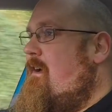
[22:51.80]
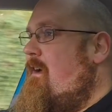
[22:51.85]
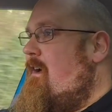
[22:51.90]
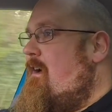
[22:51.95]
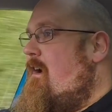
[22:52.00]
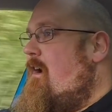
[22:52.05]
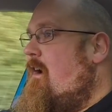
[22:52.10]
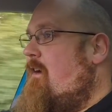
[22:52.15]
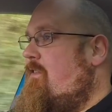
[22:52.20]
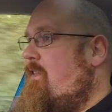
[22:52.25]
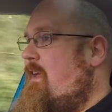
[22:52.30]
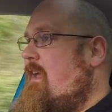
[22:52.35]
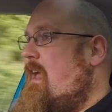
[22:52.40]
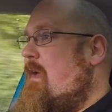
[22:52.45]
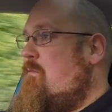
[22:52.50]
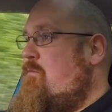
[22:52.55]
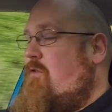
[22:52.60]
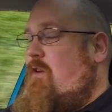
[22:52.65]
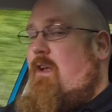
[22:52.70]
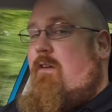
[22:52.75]
I think
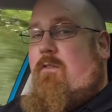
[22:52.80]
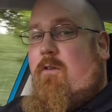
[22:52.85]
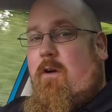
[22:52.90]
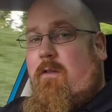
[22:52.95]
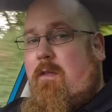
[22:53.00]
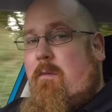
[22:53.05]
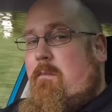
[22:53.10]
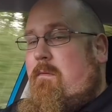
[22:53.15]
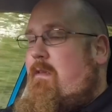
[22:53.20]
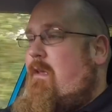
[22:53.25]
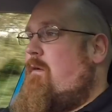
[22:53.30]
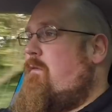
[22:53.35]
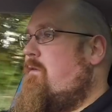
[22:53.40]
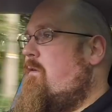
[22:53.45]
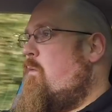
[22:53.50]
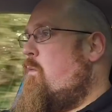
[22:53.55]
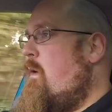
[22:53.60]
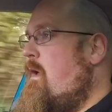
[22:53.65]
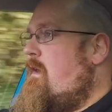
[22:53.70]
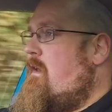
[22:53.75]
MG have got themselves
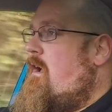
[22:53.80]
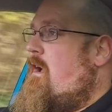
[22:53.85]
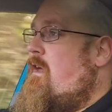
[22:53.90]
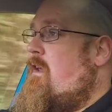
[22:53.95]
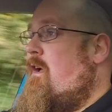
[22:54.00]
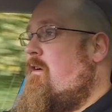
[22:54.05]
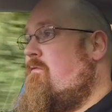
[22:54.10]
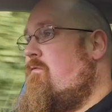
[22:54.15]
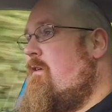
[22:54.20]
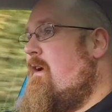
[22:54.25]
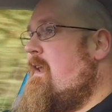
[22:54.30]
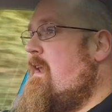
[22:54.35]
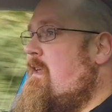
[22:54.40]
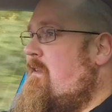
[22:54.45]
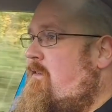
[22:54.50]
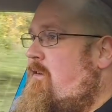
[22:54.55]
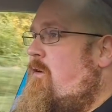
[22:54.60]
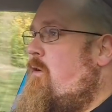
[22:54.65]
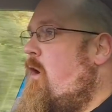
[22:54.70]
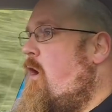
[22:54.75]
a winner, and I really
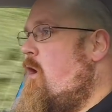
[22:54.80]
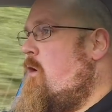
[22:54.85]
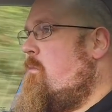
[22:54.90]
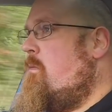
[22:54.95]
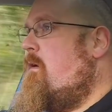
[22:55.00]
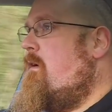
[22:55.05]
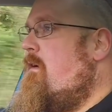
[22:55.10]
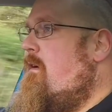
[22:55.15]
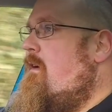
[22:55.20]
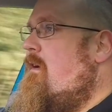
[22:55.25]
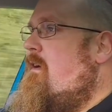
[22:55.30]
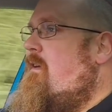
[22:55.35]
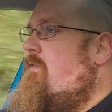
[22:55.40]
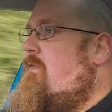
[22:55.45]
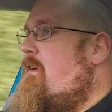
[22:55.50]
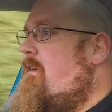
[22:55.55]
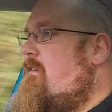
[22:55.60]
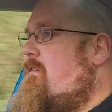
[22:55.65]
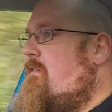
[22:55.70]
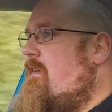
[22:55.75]
do hope
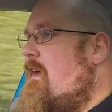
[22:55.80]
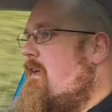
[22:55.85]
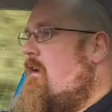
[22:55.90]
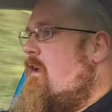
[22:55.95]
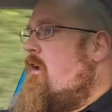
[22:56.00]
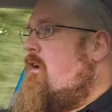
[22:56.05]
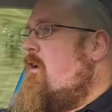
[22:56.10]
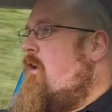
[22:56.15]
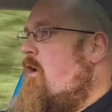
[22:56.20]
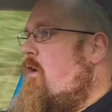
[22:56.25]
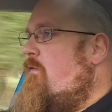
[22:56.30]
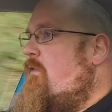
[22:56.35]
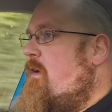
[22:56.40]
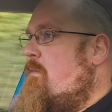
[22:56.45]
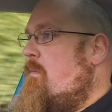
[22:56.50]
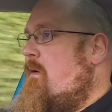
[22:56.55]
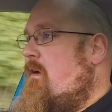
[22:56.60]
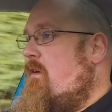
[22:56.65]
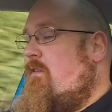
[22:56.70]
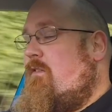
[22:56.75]
they sell a lot of
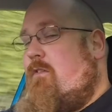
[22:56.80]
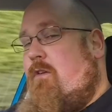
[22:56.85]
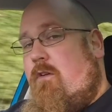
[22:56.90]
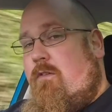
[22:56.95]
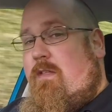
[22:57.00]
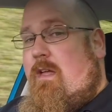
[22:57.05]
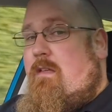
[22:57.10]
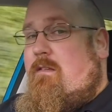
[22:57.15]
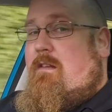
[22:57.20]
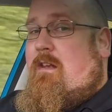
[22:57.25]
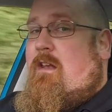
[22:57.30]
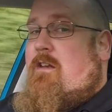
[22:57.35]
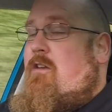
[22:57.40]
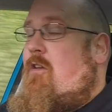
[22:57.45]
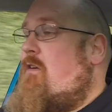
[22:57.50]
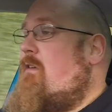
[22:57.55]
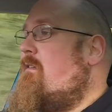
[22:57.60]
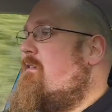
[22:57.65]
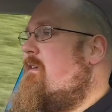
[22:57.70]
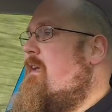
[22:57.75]
it, because
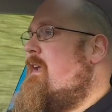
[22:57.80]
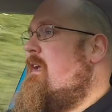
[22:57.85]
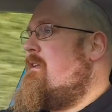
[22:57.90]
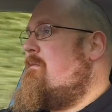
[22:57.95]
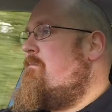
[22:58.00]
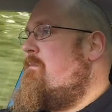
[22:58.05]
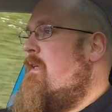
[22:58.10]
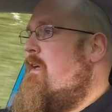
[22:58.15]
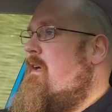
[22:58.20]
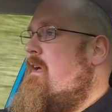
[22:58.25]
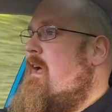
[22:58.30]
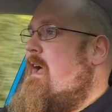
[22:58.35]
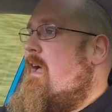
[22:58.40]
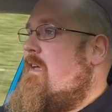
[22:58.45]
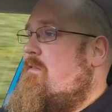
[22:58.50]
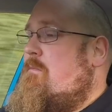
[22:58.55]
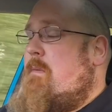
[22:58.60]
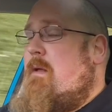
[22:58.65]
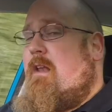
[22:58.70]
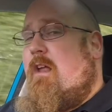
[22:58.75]
2019
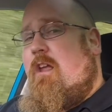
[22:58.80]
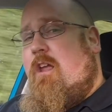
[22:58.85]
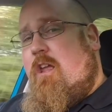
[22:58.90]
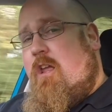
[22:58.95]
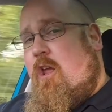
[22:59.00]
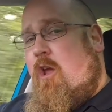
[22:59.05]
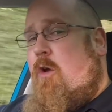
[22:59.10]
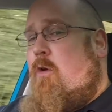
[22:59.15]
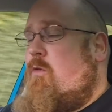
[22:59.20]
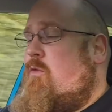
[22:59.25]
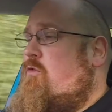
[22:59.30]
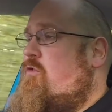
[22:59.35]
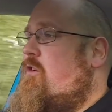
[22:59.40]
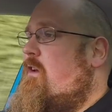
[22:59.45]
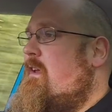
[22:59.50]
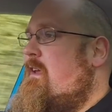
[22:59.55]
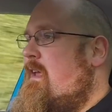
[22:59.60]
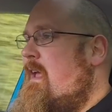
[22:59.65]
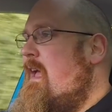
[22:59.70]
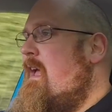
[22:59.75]
has been a huge
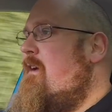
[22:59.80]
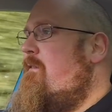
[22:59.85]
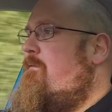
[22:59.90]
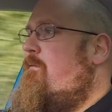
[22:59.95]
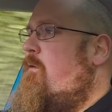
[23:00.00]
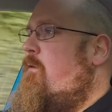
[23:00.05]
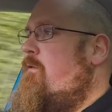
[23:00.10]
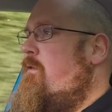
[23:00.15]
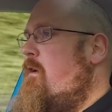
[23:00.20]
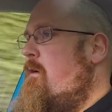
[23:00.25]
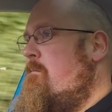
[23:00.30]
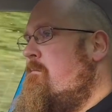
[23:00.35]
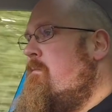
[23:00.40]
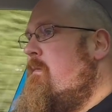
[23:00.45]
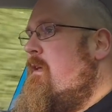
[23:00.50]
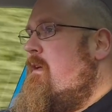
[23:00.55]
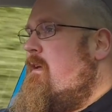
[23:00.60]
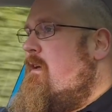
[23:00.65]
year for them.